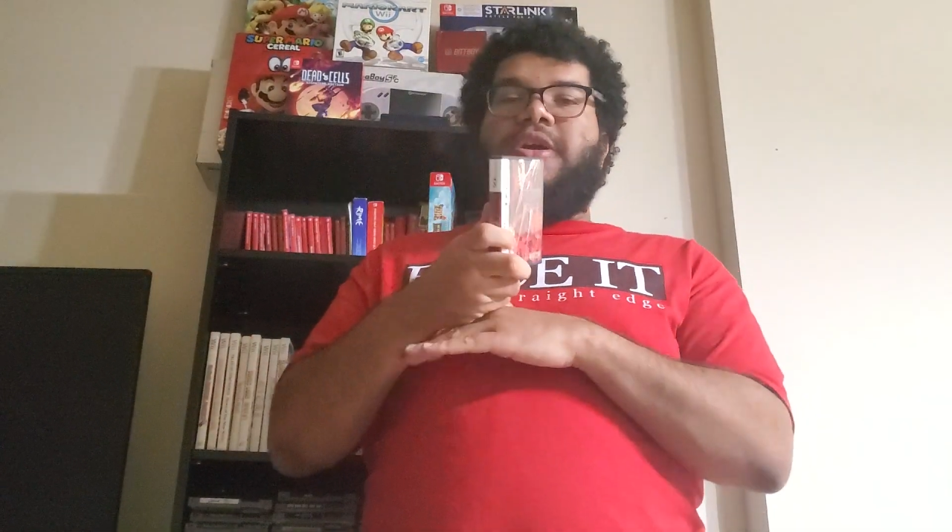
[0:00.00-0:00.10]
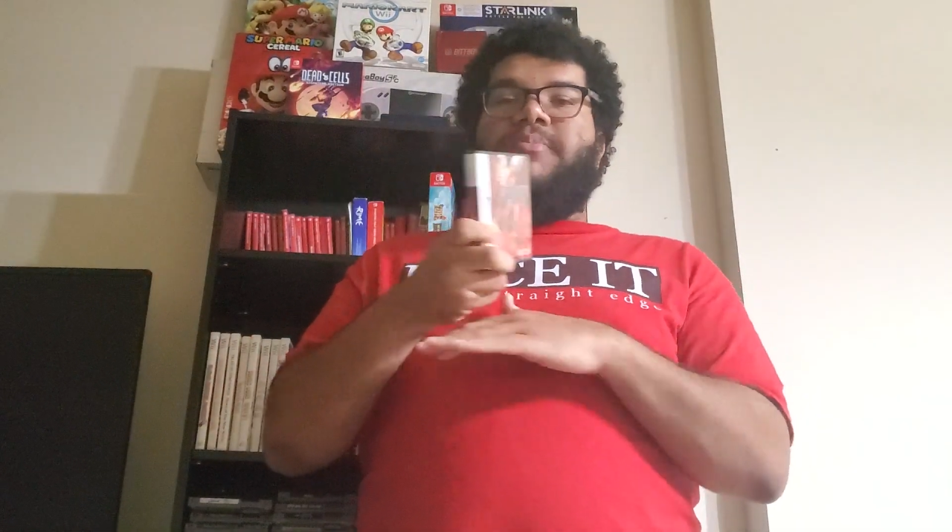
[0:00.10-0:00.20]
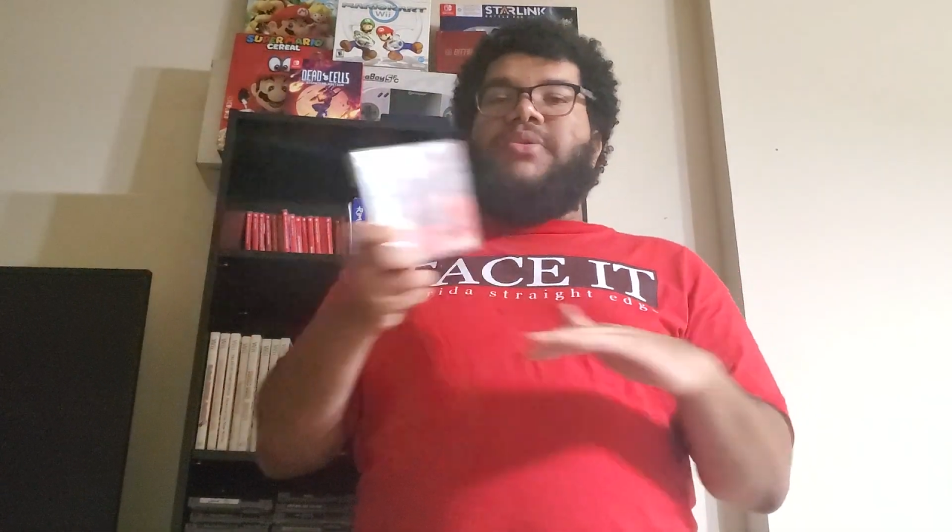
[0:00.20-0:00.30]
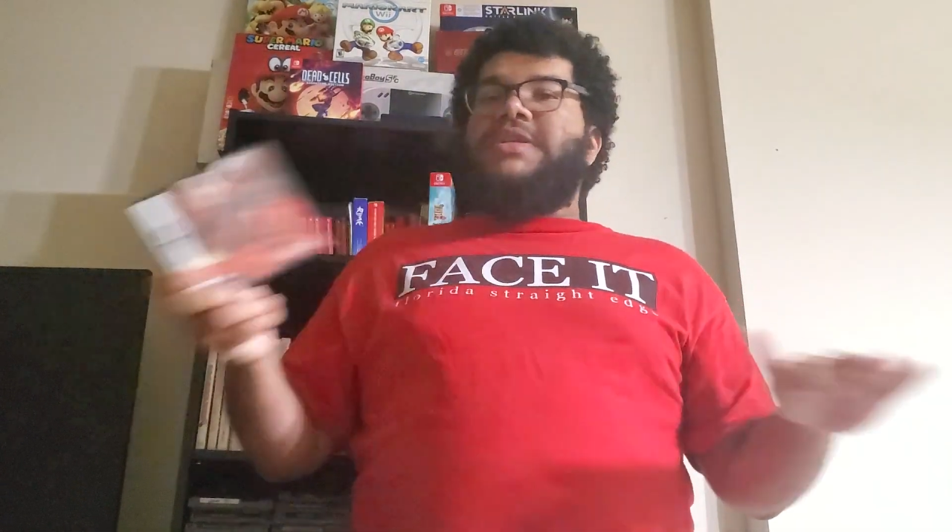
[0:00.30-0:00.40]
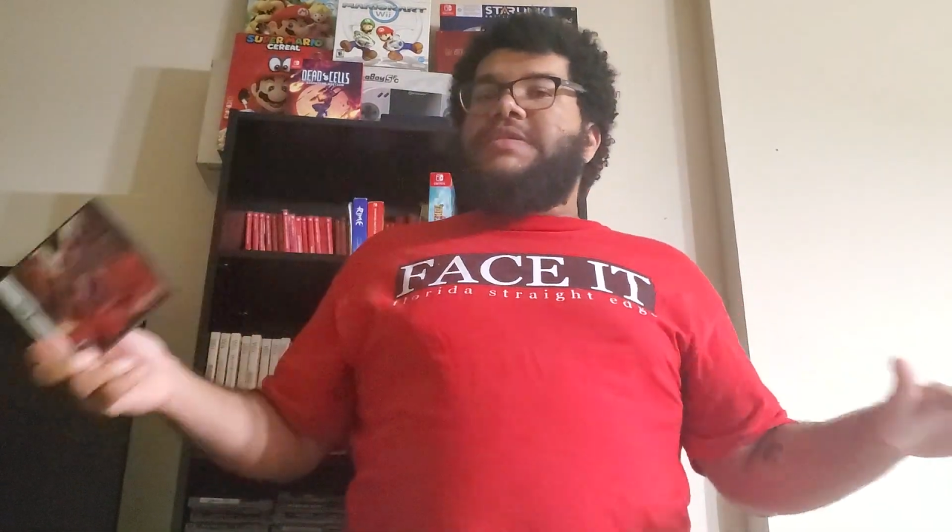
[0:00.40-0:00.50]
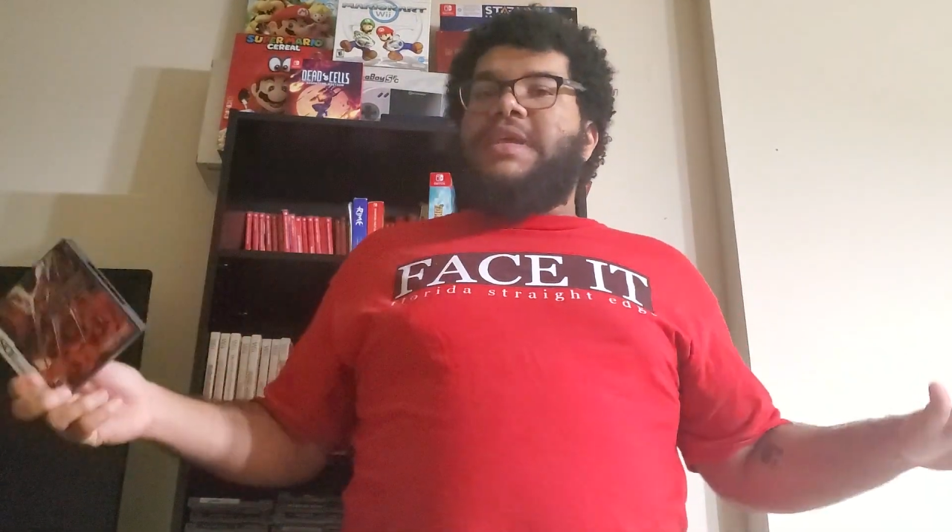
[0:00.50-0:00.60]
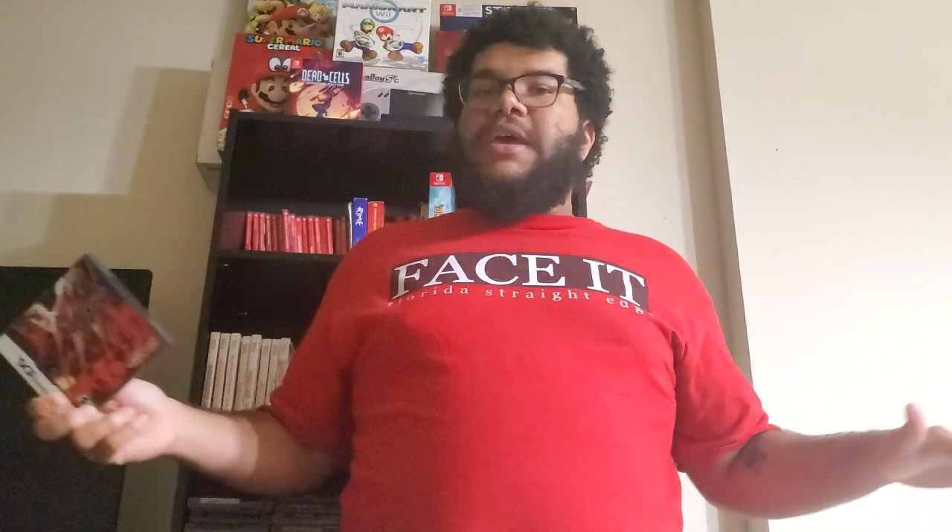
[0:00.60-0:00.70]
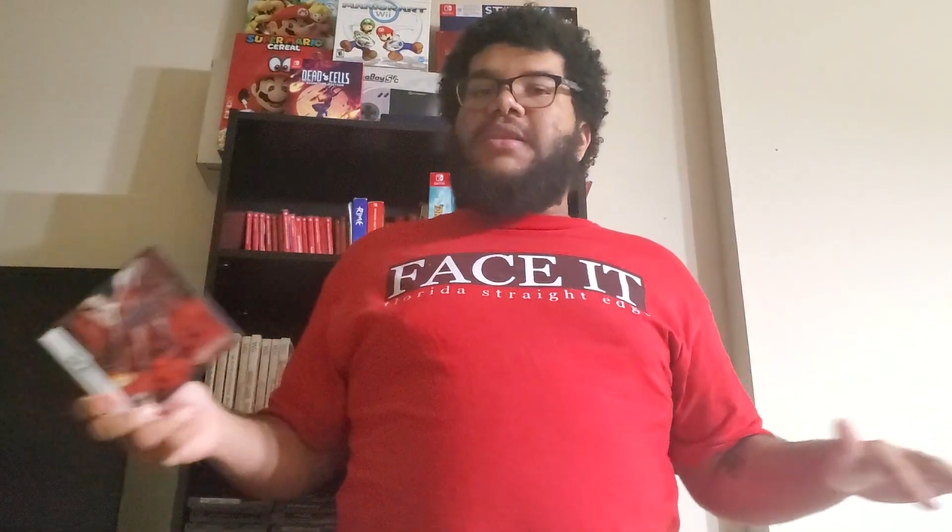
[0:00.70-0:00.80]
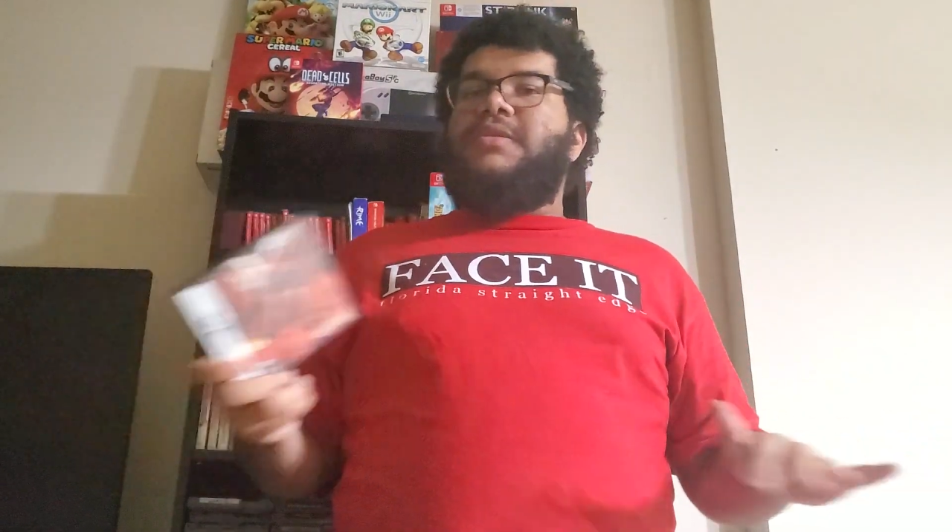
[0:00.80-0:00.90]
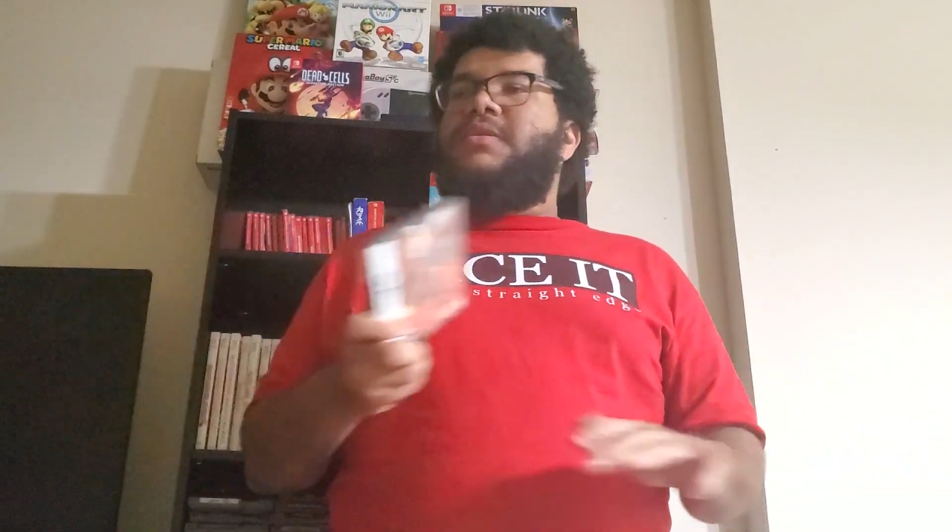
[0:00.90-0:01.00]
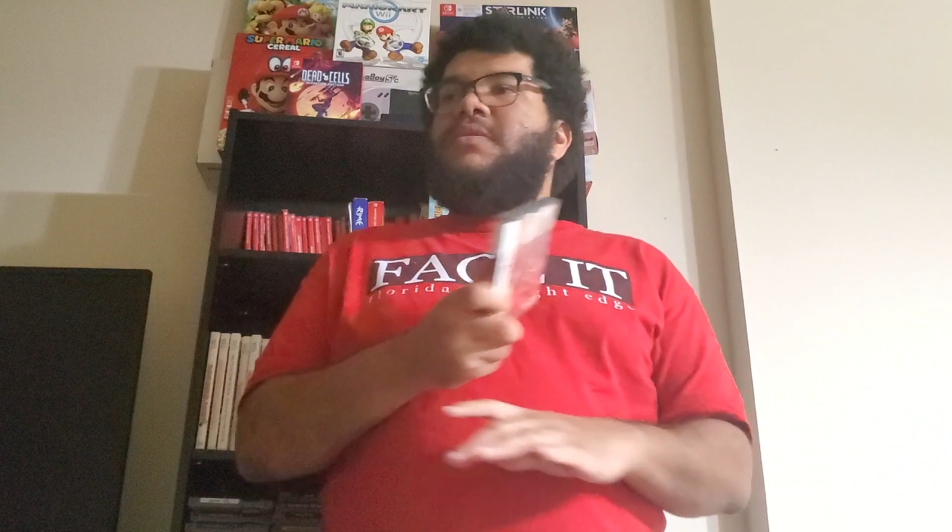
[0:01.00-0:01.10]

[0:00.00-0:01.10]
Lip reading: a complete set,